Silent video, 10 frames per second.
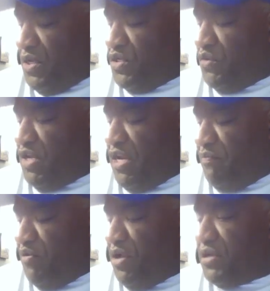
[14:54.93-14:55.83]
So you get a
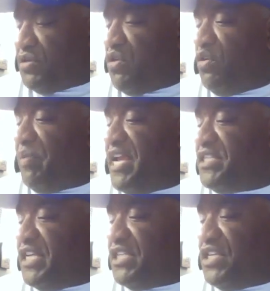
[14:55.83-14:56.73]
book, go to page
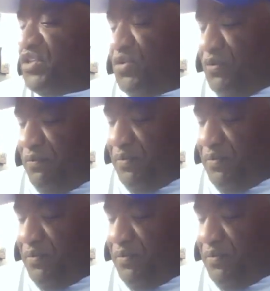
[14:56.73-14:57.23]
62,